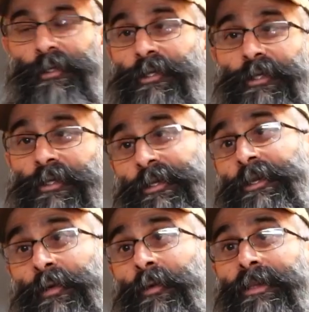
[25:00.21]
you're just
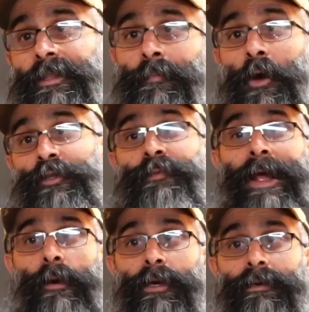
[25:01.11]
controlling the partial
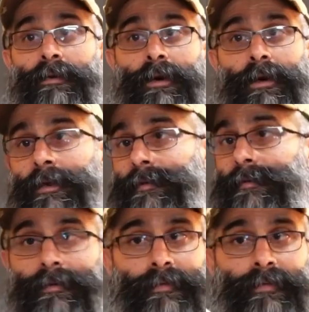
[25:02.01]
power on
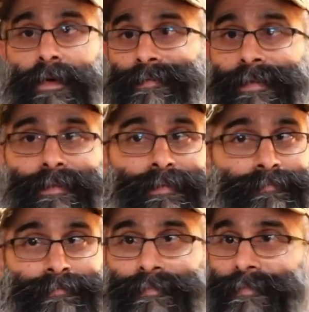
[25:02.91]
the flash. That's
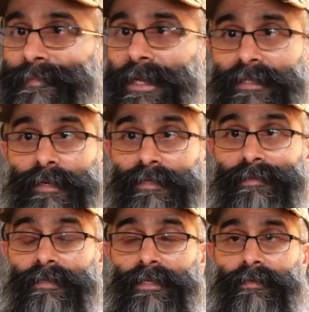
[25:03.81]
that's
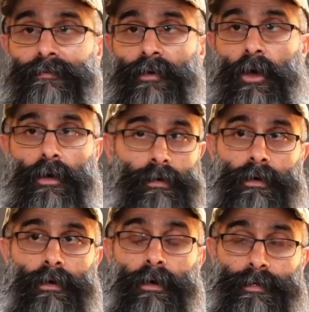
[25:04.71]
basically
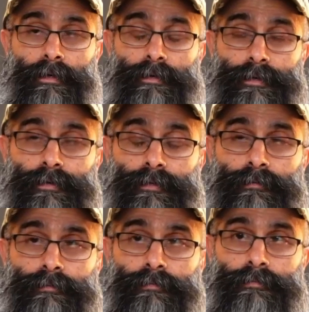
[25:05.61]
all you do
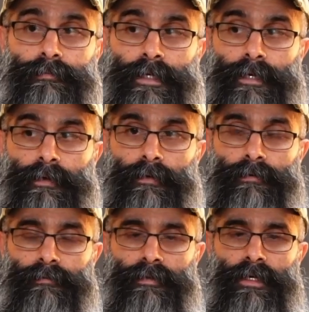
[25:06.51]
here.
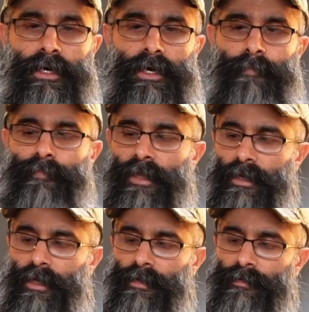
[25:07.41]

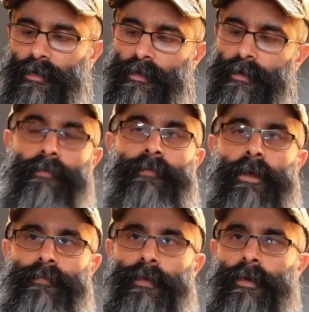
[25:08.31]
There are
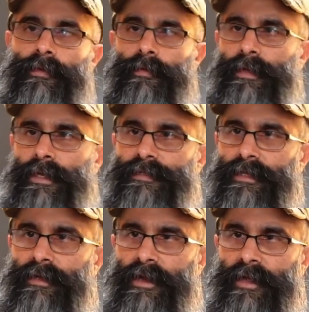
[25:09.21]
a few other things
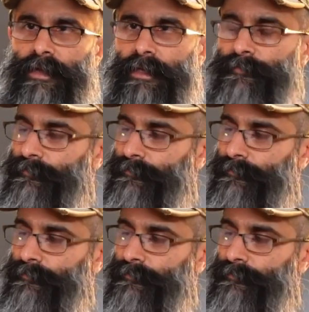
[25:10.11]
I have not